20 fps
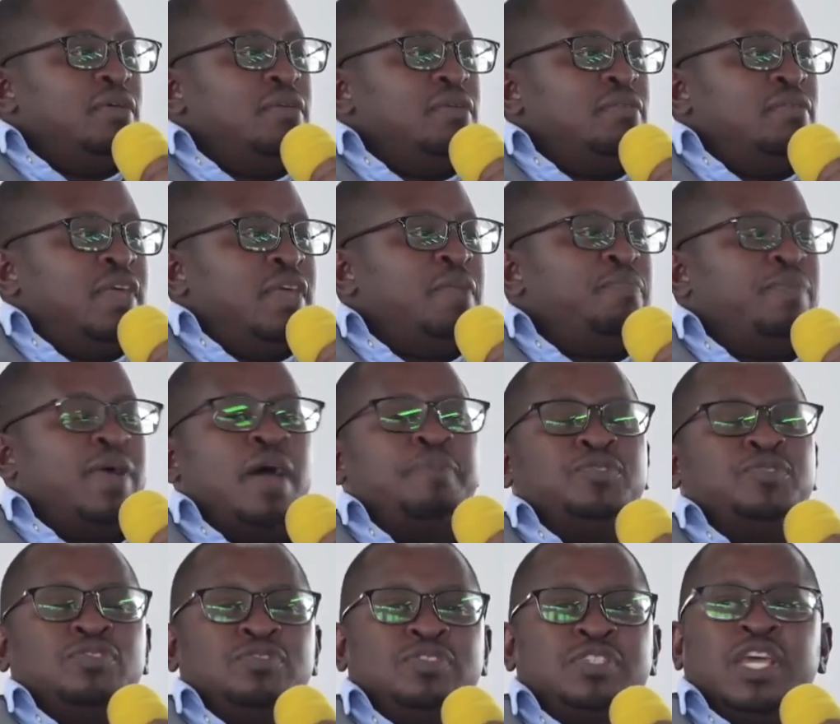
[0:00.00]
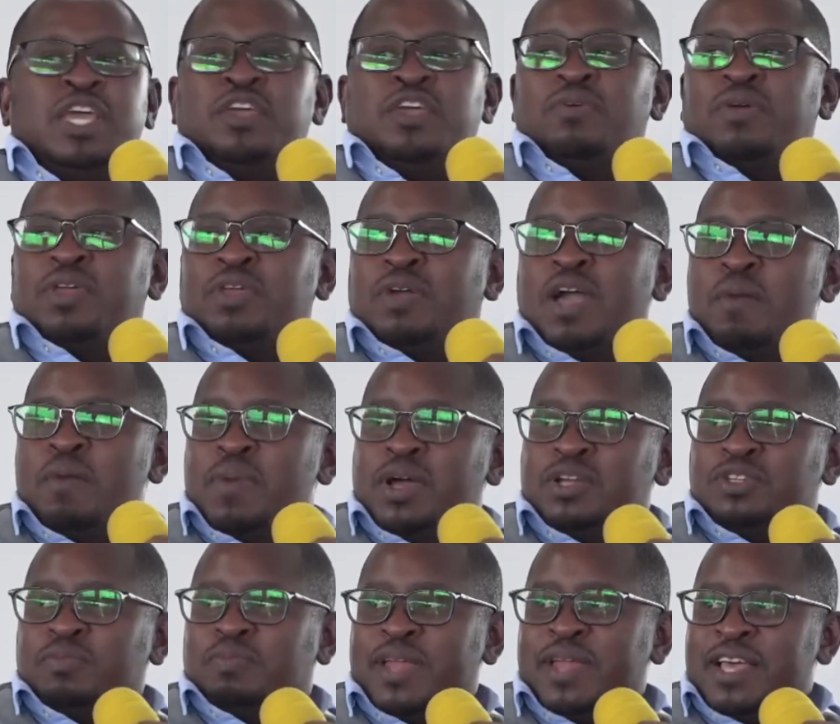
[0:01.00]
then perhaps you say, you come back
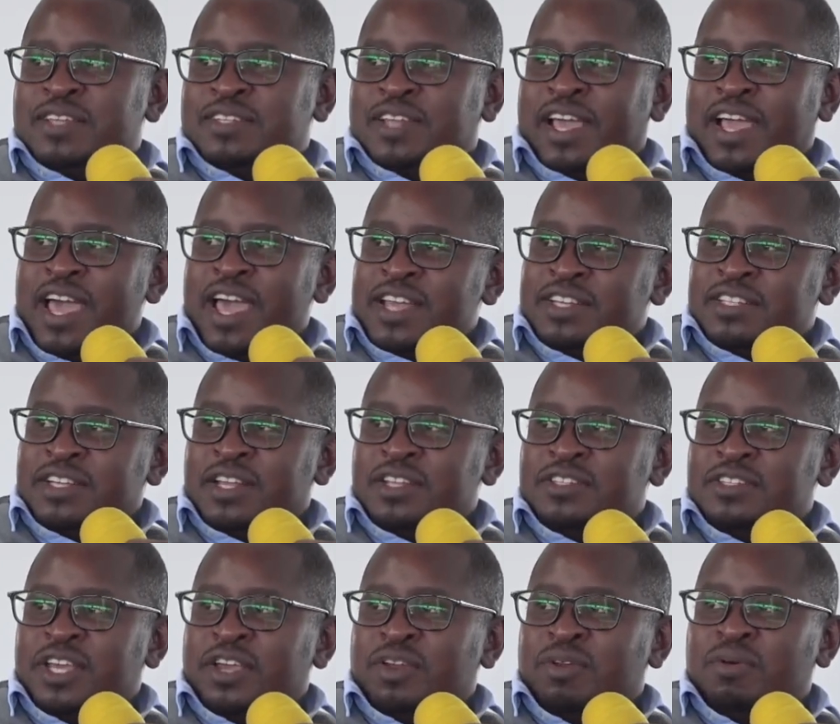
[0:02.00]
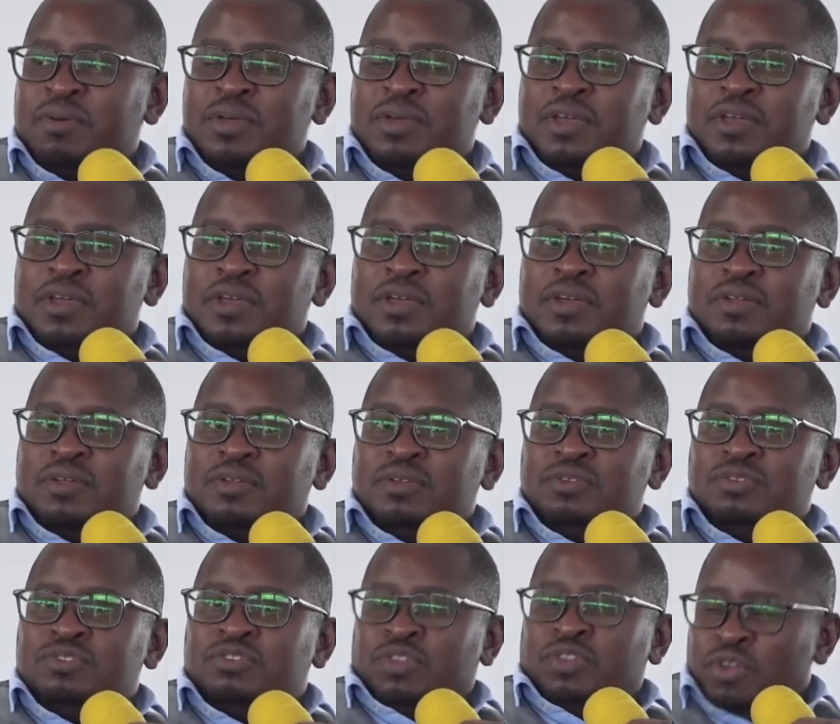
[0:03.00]
to players like Airtel and say, you know,
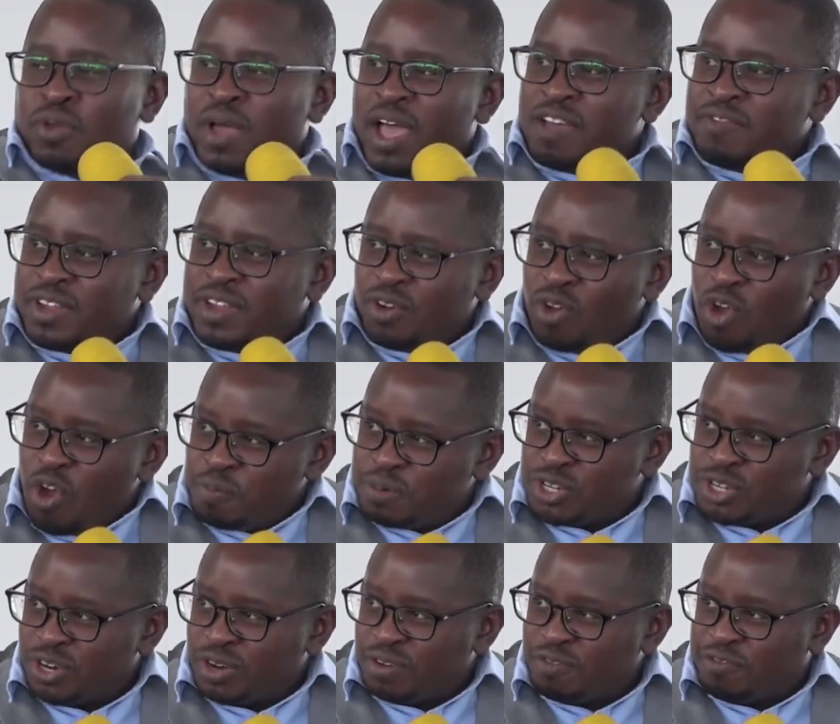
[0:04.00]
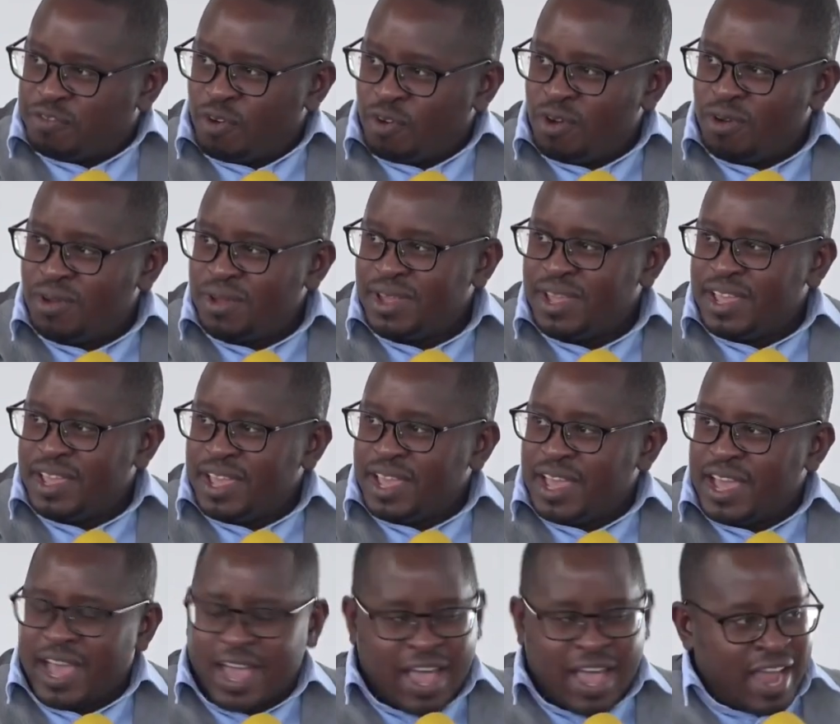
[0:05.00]
do you have an option for
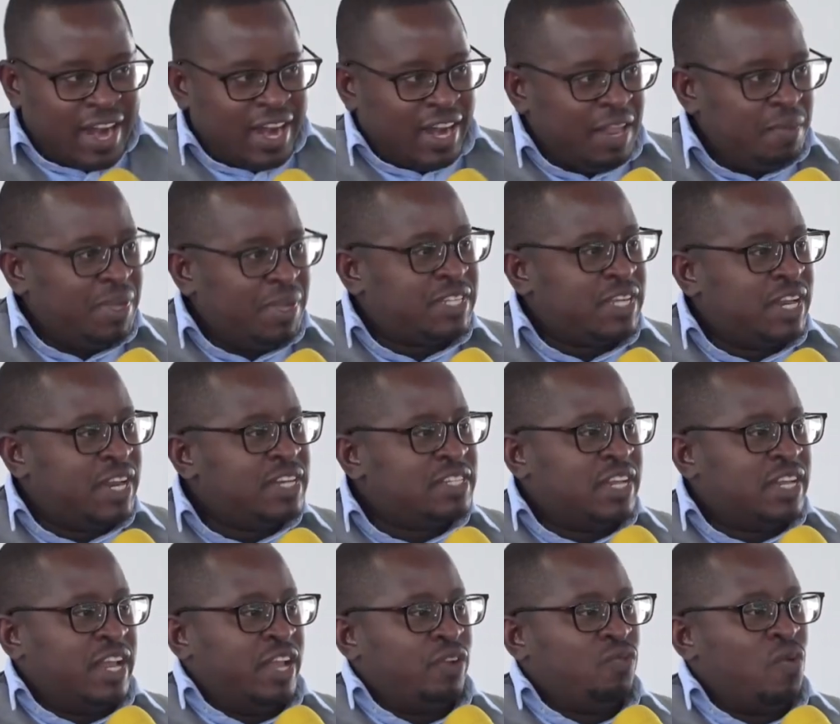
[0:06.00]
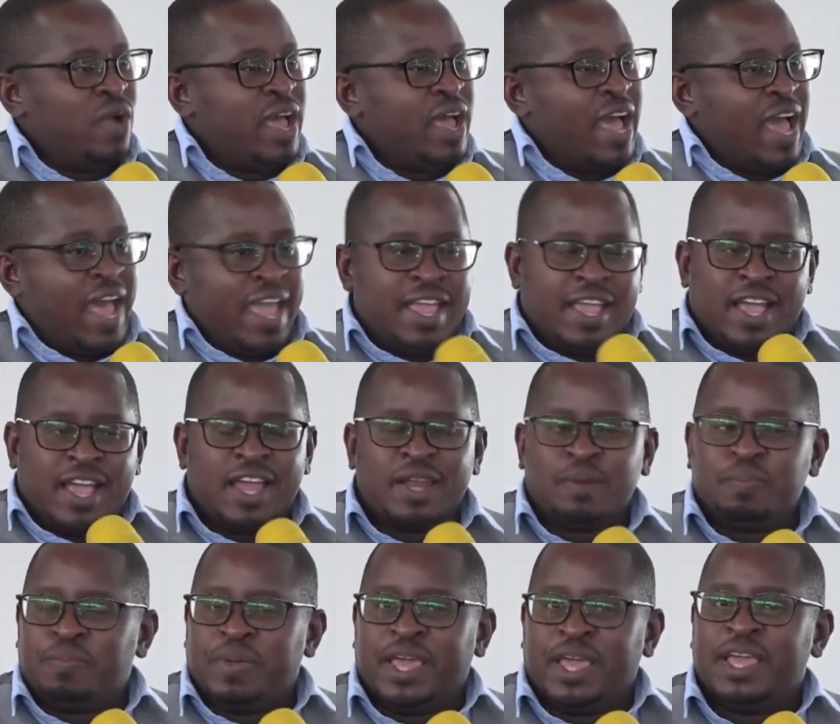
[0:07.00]
unlimited internet where I can
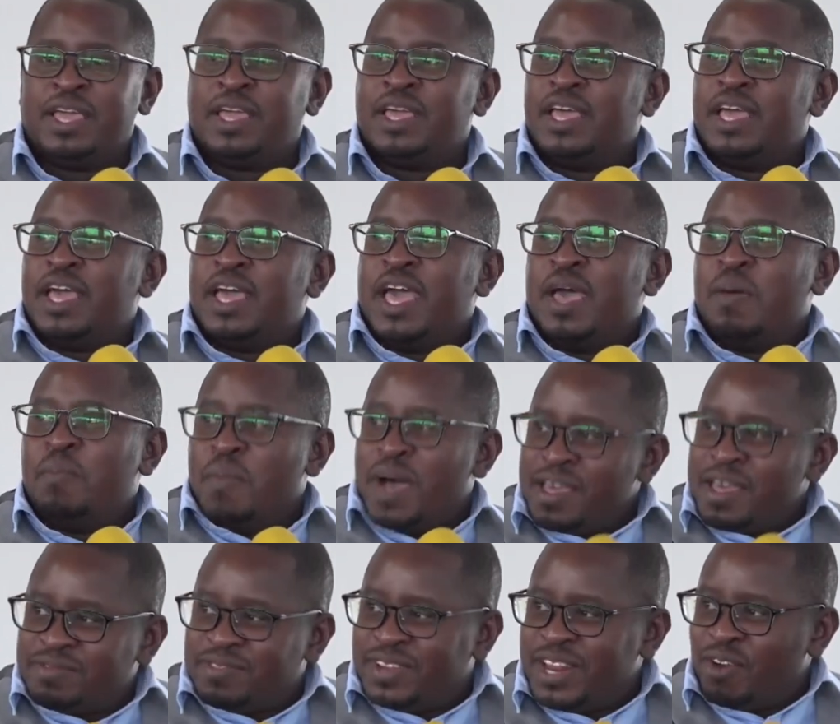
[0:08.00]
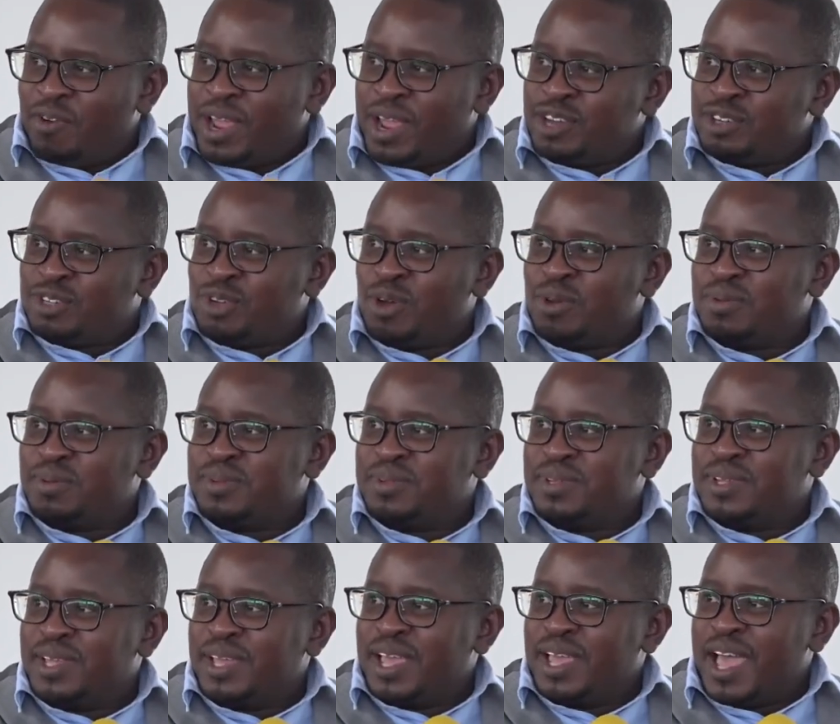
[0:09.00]
pay a monthly rental
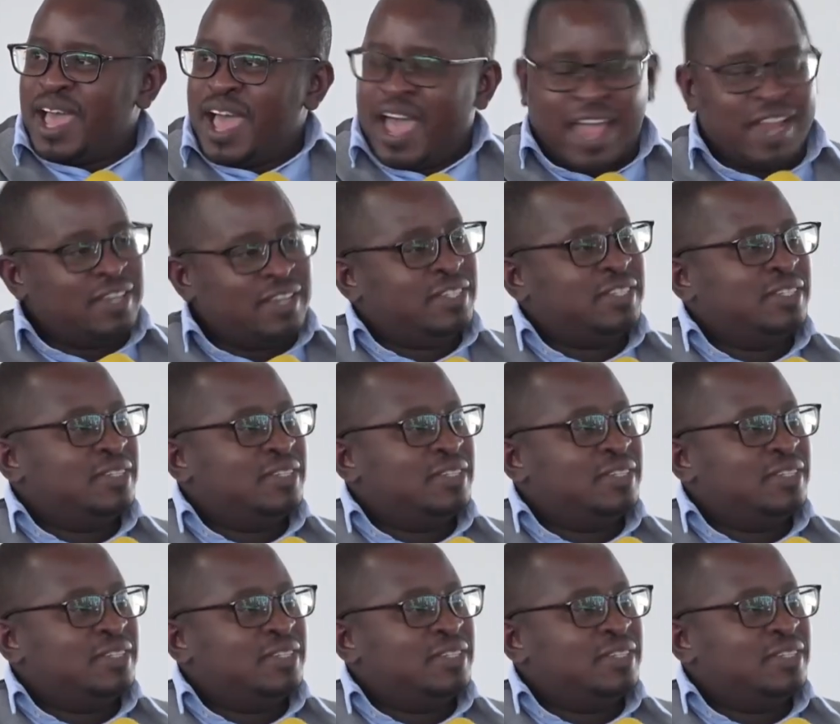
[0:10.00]
and